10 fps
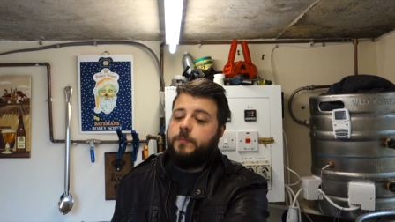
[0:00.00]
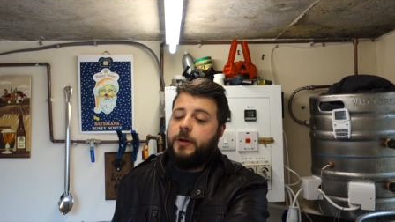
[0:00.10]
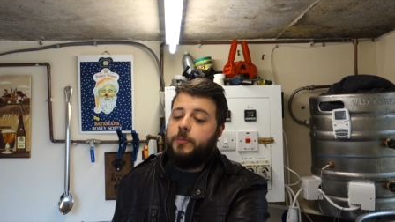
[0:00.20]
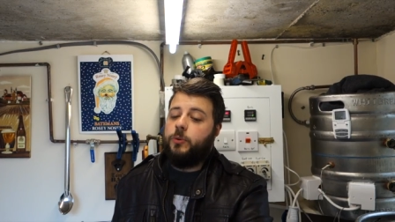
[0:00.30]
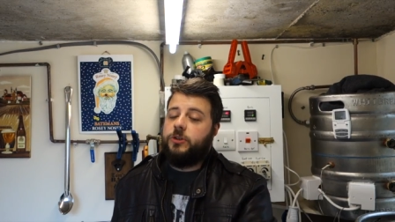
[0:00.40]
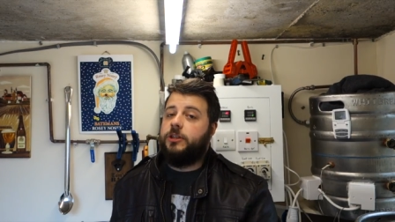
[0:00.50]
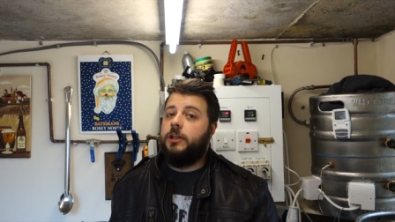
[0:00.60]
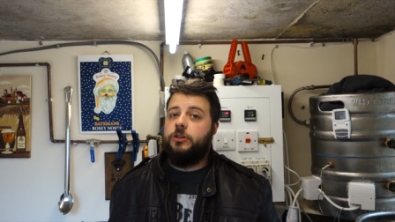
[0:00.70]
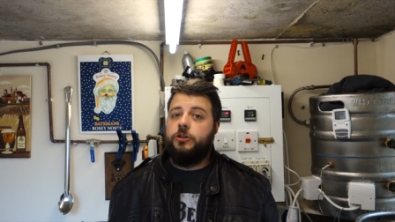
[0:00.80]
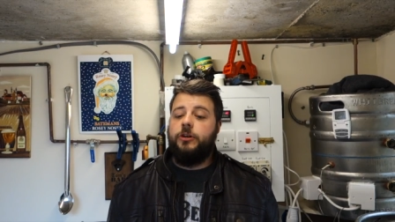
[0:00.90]
people were
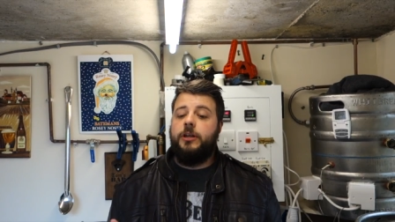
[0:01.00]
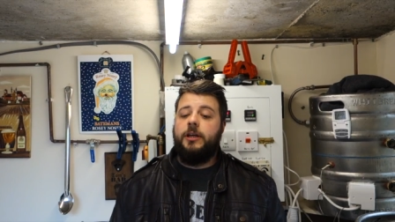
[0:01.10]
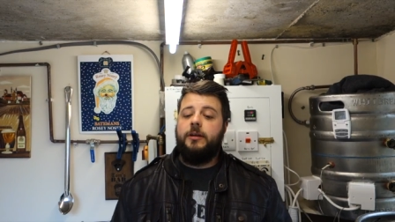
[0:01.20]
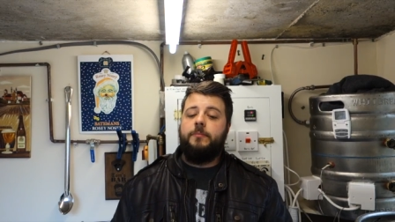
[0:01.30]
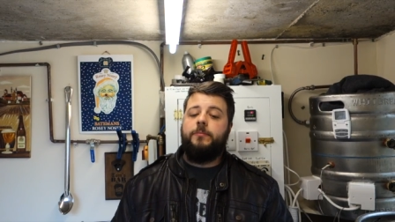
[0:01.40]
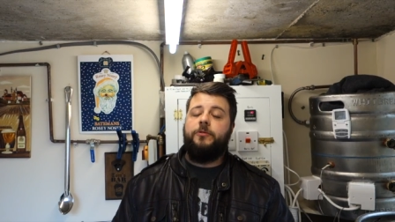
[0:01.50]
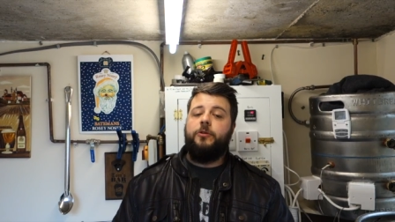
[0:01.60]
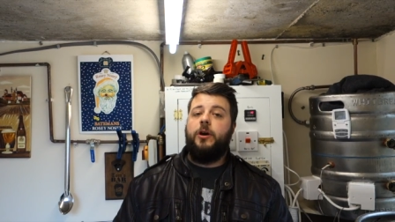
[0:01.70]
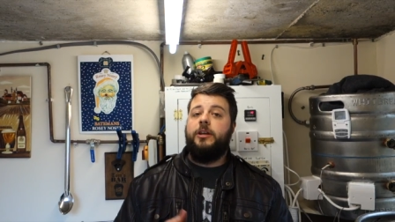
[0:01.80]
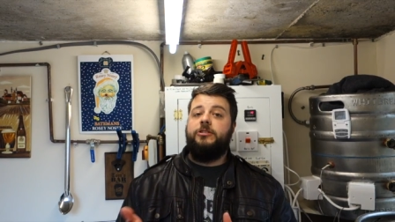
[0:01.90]
still enjoying it
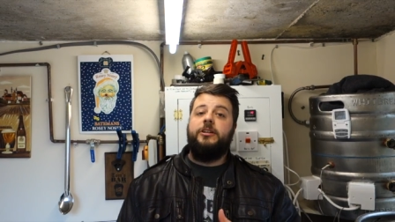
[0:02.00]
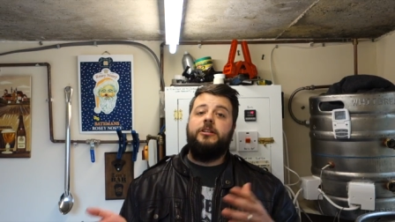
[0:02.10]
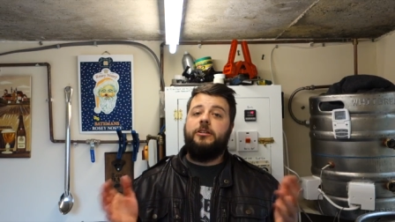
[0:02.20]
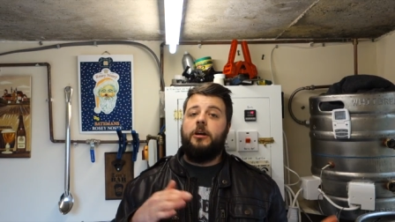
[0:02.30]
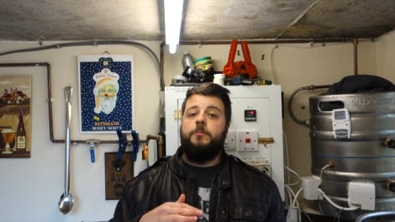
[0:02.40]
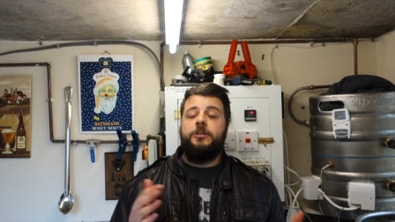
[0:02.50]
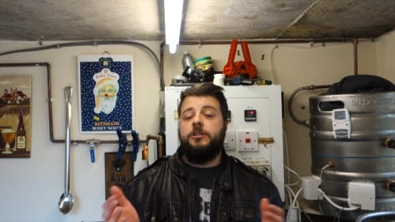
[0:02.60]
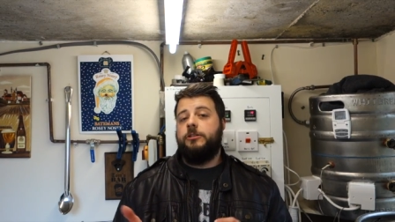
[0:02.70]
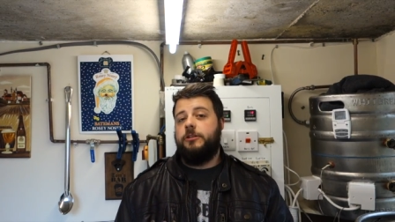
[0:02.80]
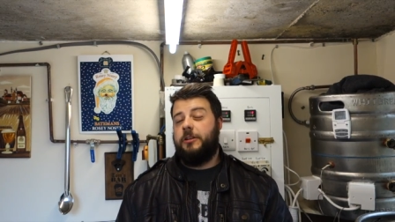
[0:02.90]
before entering it into
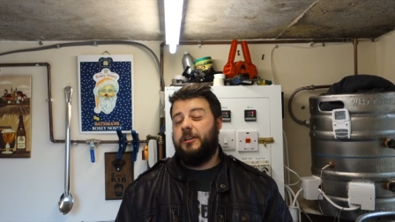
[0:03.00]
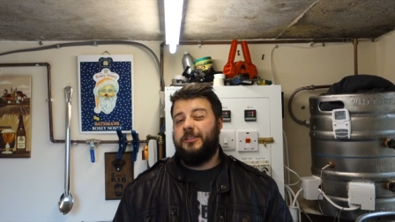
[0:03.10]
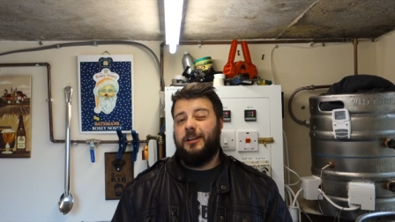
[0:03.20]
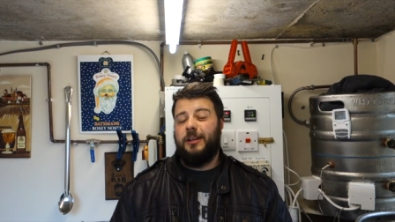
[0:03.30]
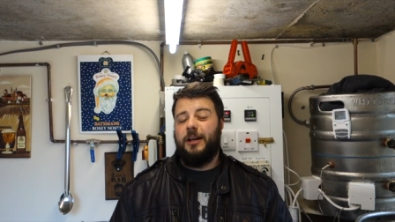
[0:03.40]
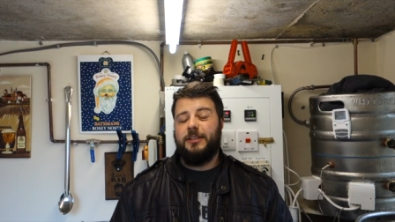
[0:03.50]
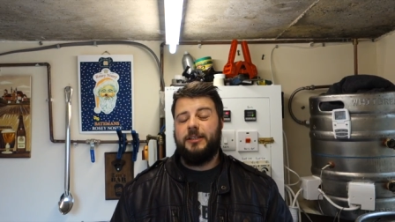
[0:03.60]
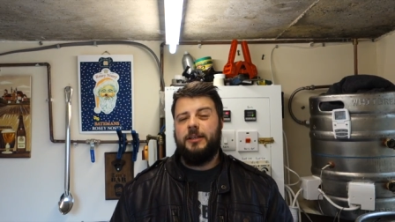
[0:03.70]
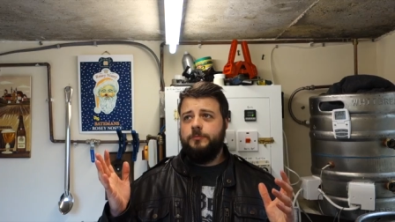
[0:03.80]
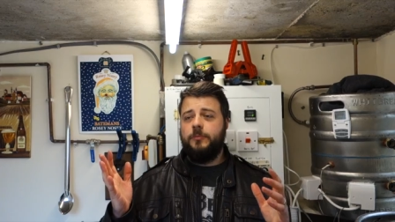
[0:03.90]
competitions and things like that.
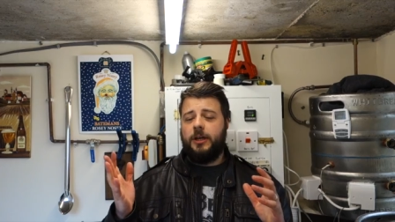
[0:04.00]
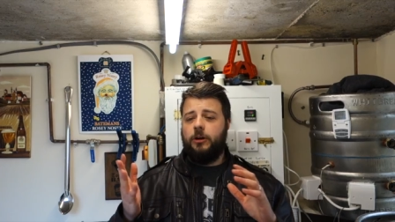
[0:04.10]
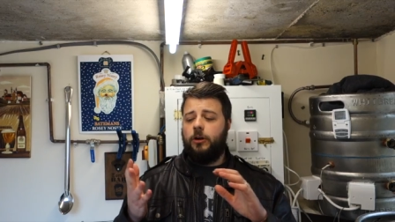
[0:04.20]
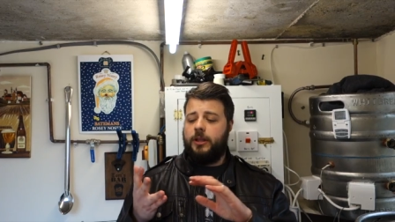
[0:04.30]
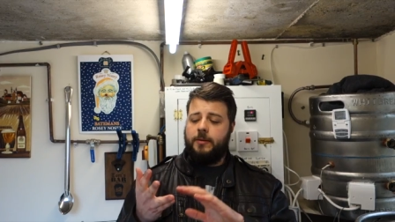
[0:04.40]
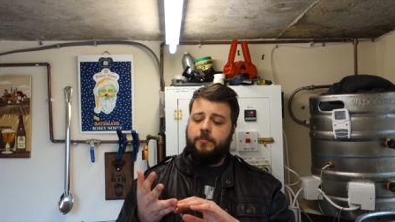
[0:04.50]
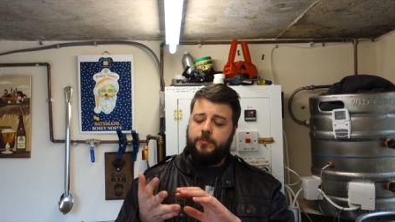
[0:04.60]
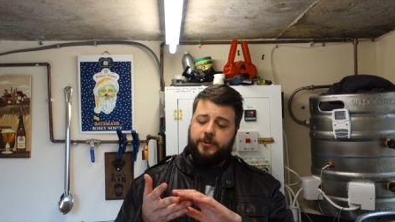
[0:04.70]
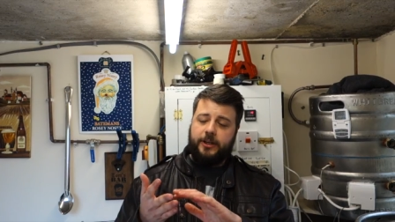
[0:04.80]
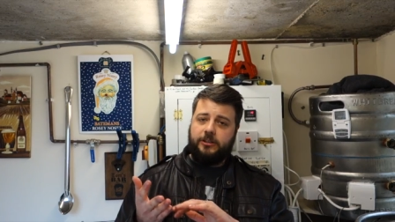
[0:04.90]
And all them
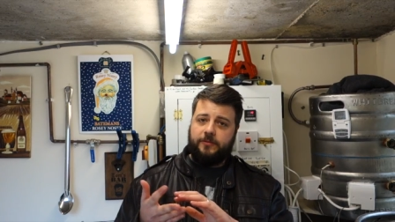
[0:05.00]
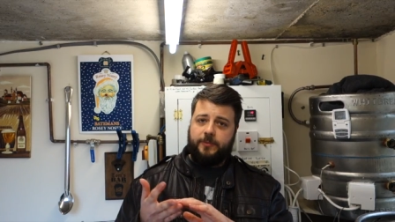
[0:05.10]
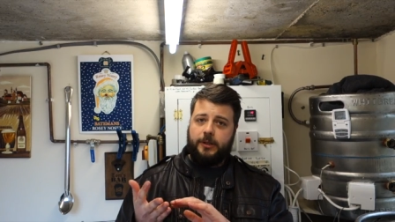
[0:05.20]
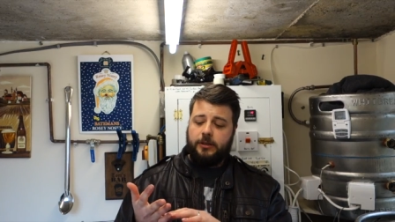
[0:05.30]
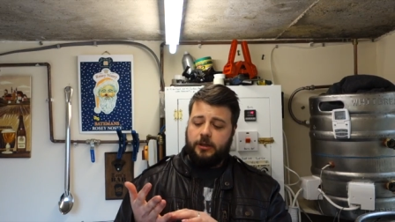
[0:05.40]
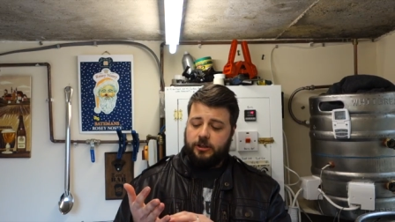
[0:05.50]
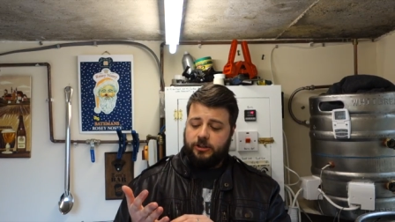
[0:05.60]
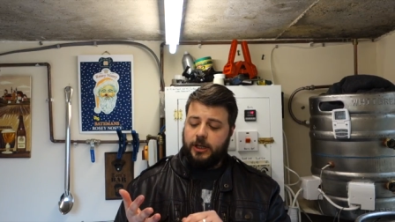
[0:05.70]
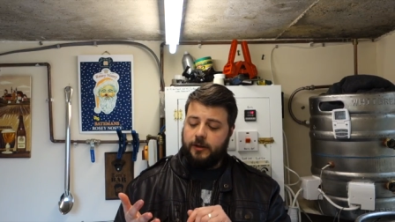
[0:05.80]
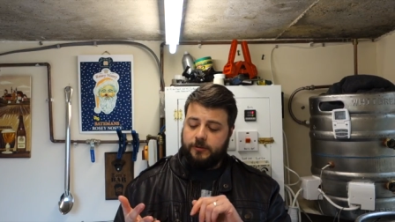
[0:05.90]
things have been
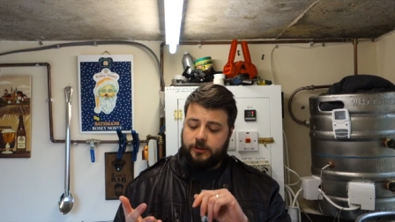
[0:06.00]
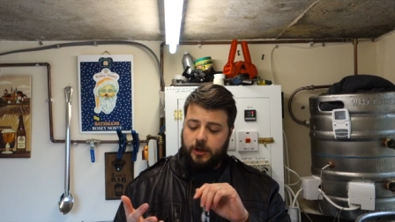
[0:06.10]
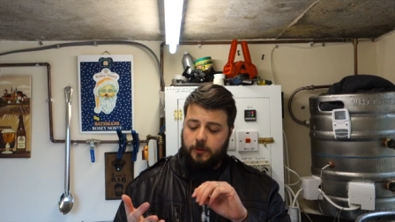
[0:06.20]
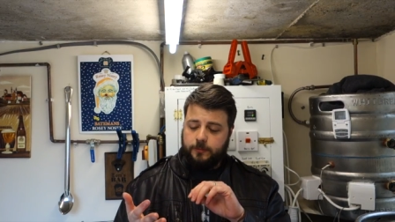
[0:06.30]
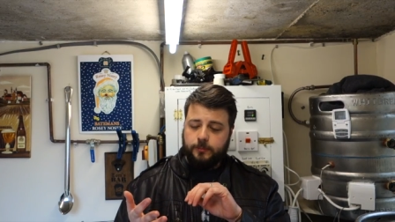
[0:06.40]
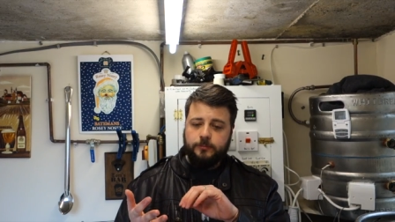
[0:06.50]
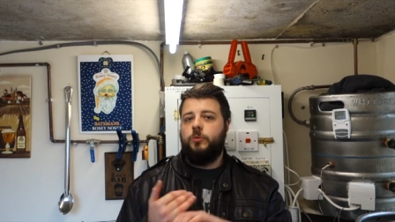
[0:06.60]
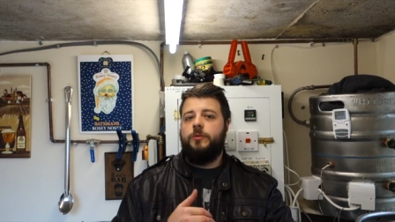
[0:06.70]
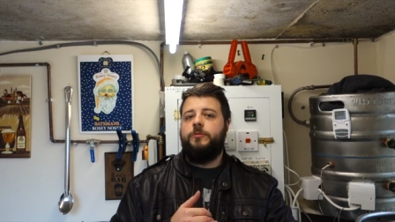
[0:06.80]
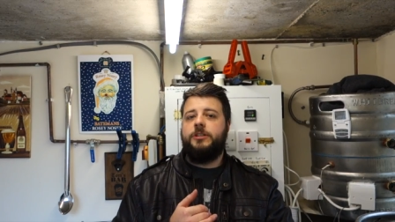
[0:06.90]
achieved, so
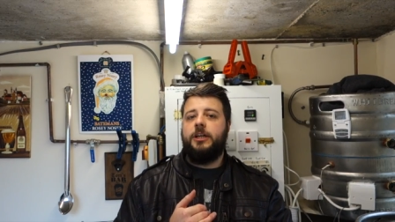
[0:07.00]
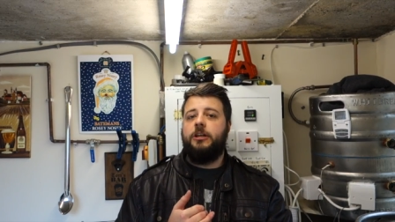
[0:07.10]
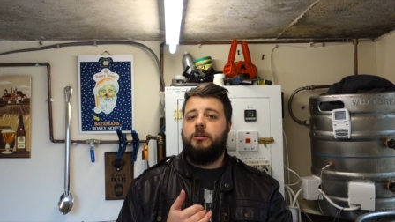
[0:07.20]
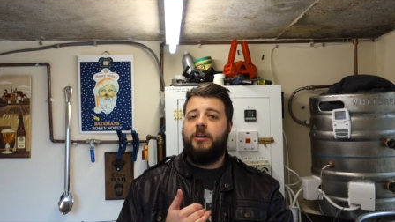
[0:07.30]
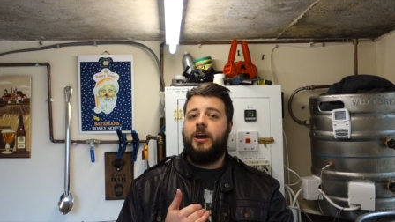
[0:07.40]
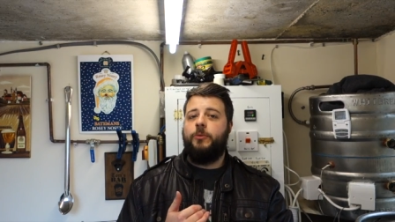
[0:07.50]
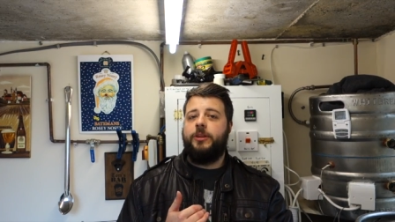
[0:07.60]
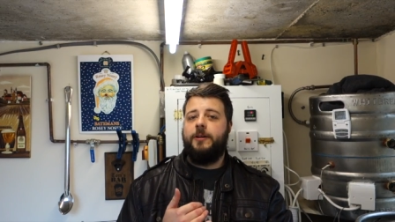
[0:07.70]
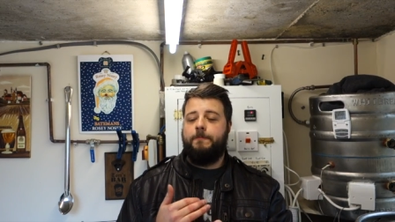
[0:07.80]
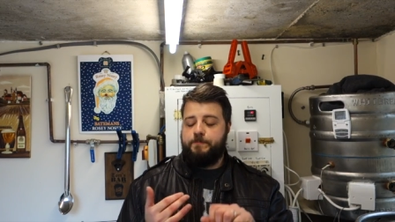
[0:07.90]
we've tinkered around with
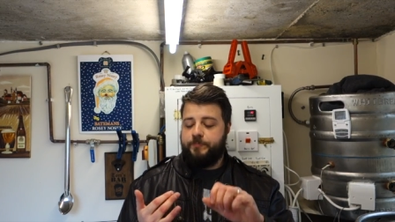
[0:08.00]
it.